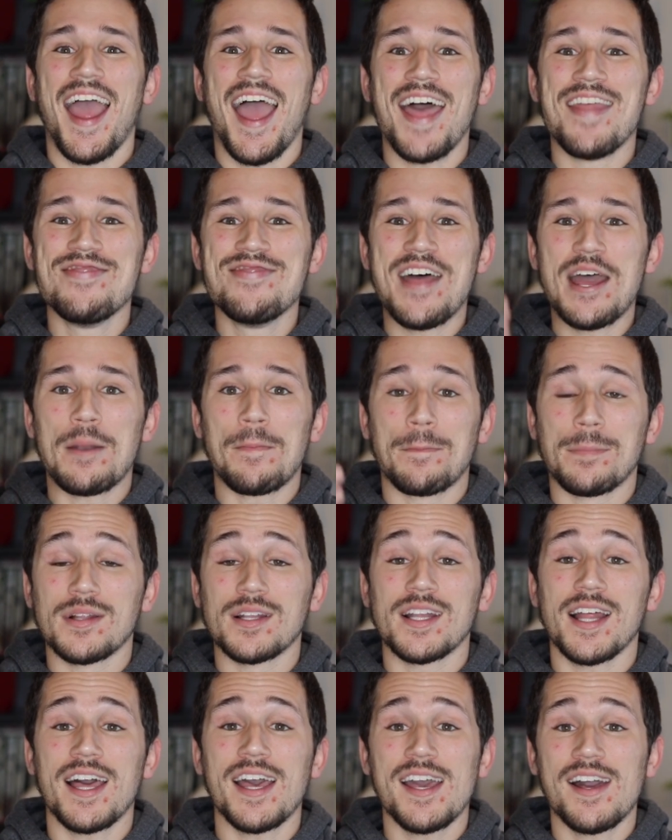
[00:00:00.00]
and then
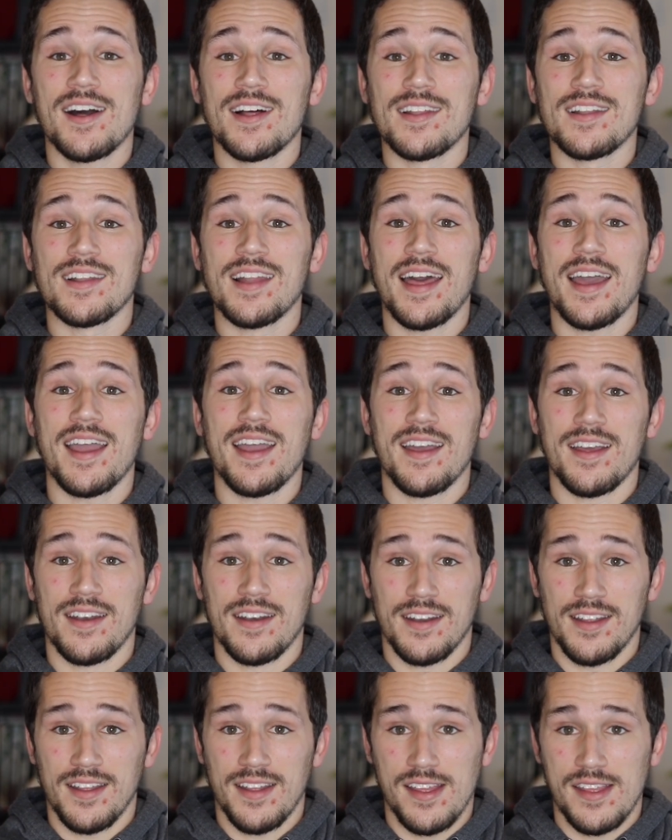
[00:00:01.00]
play a
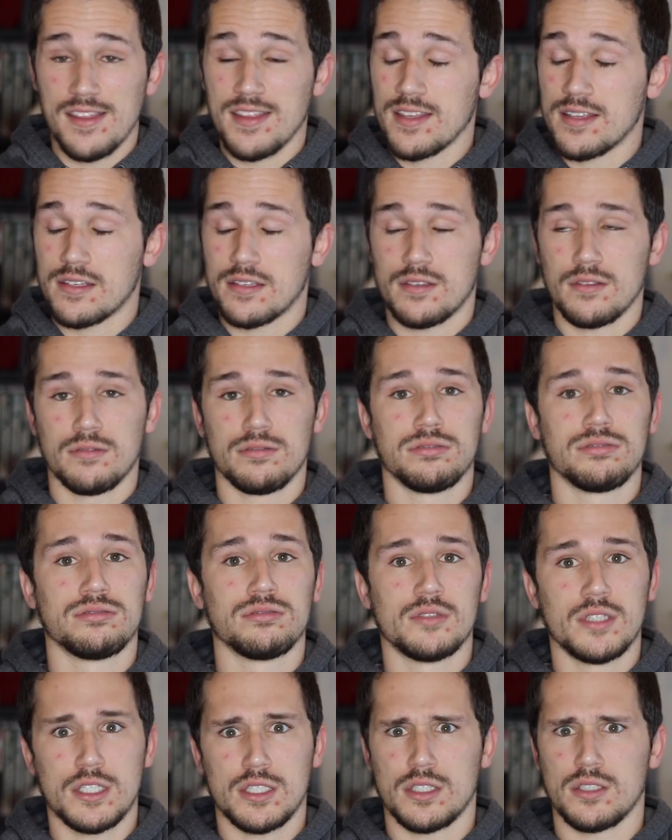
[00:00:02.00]
land. This
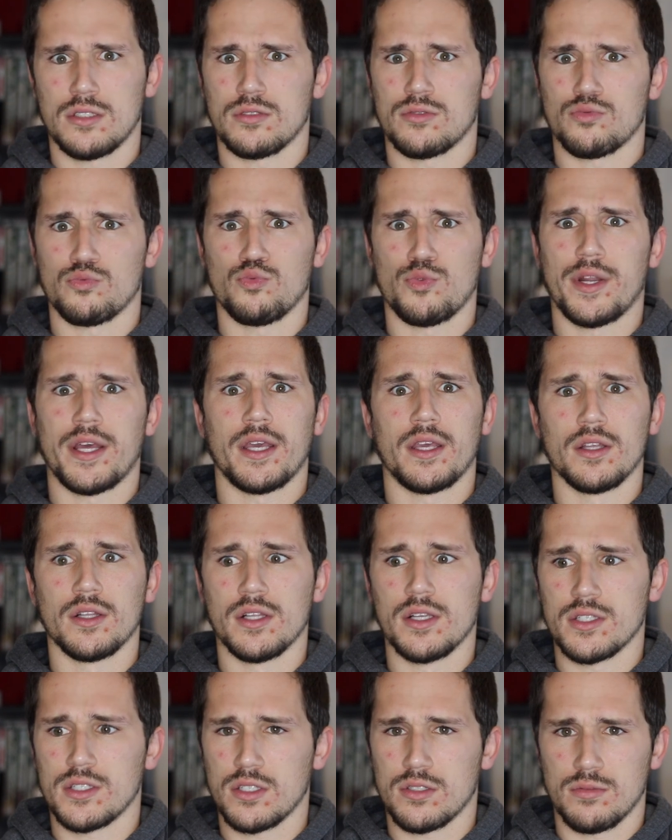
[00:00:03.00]
this is
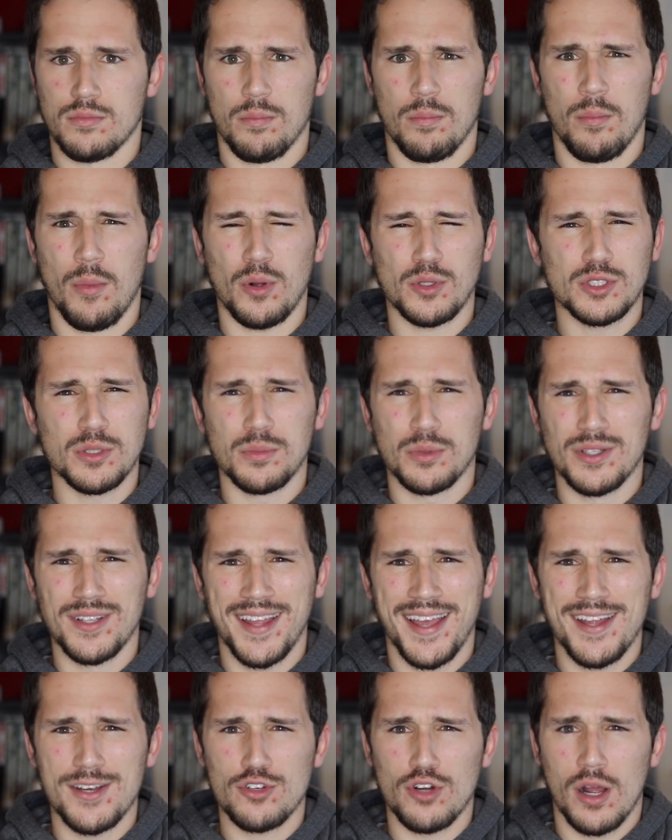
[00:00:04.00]
ridiculous. It's multiple
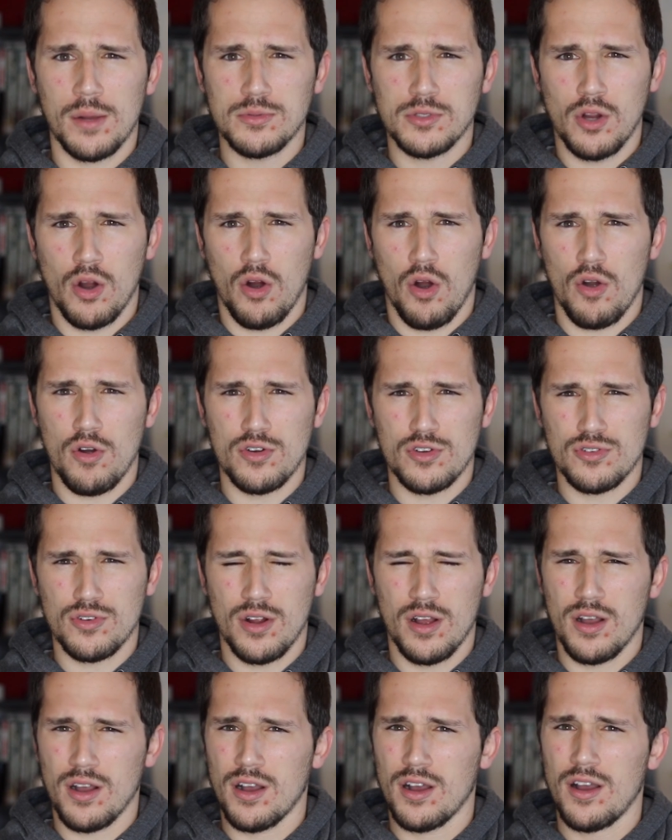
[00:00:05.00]
land drops, card
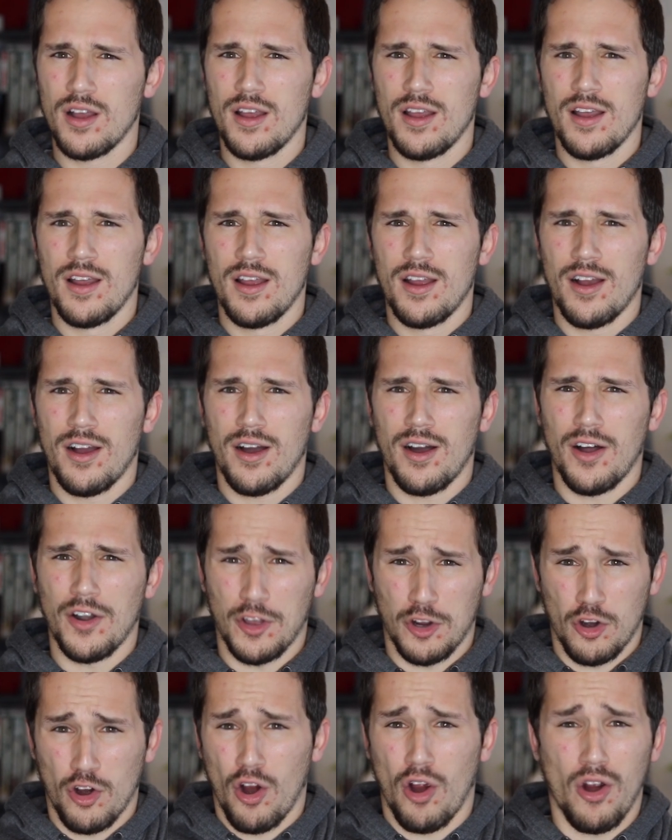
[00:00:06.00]
draw on
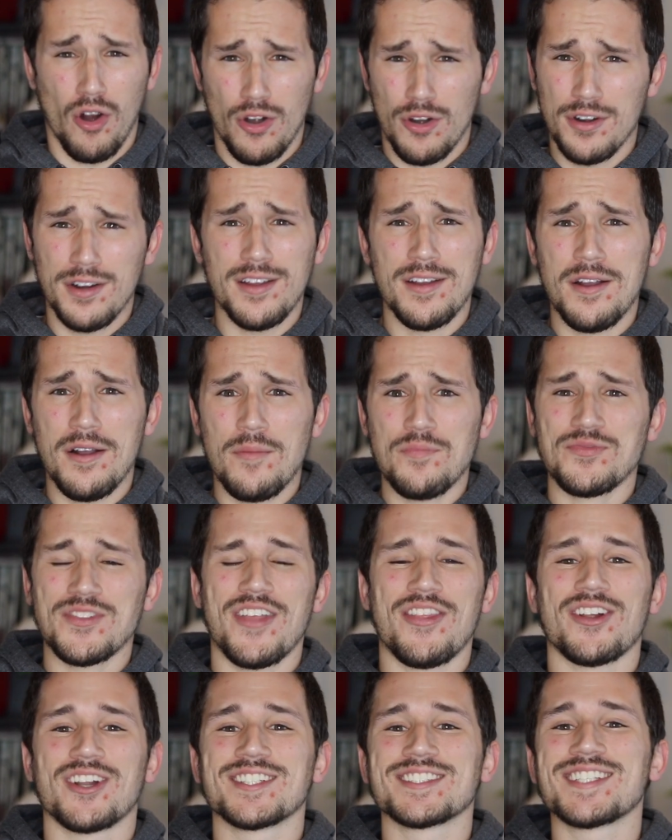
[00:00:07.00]
a card,
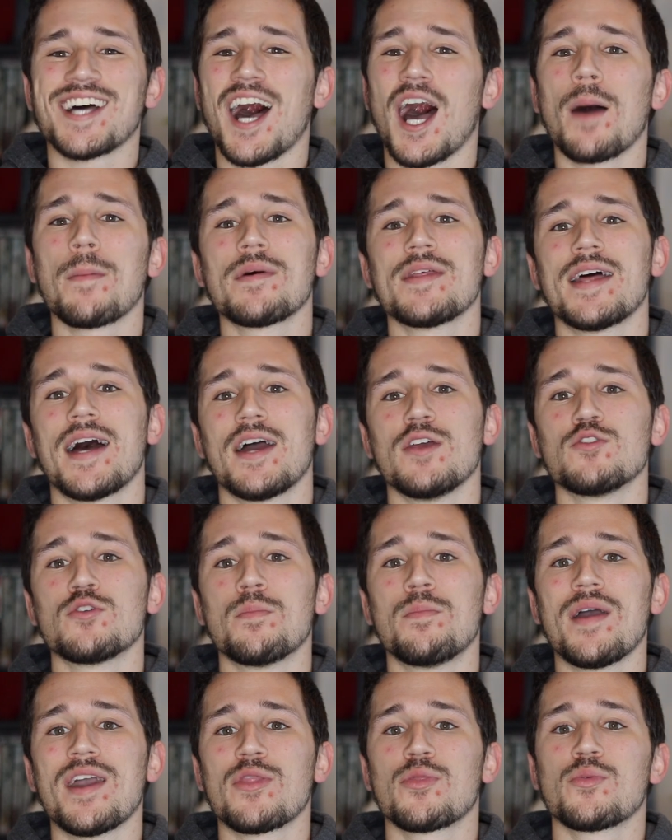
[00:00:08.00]
and then on top of that, you
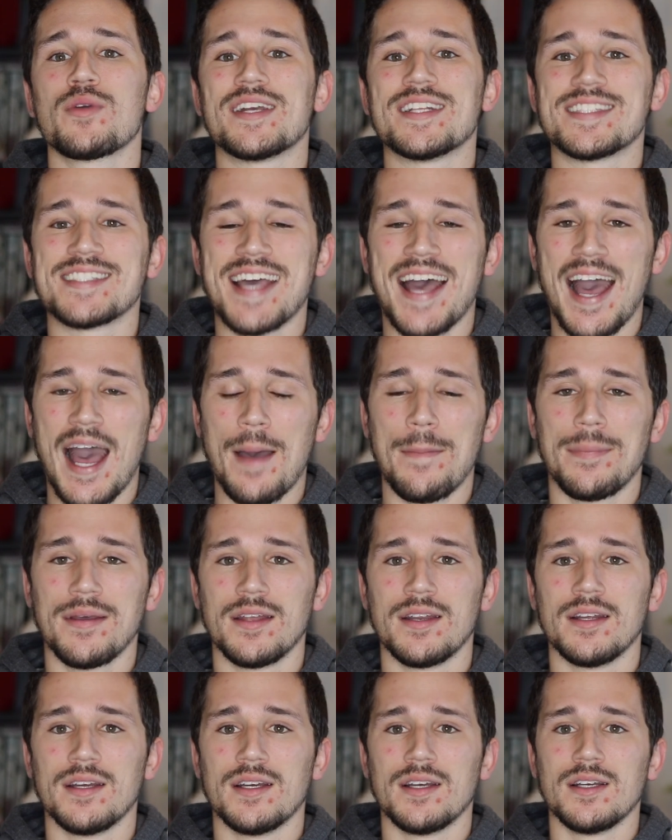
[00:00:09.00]
can pay three and tap
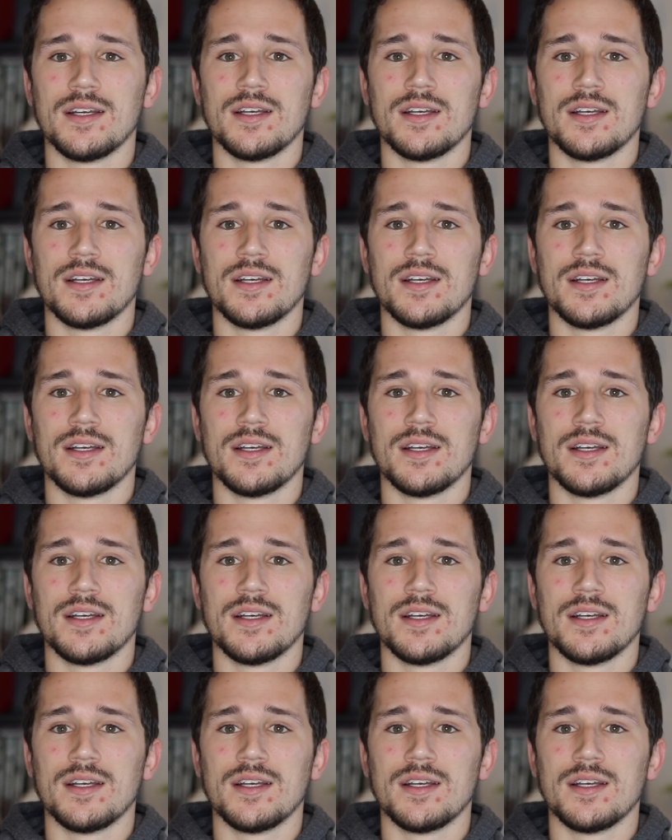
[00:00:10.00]
it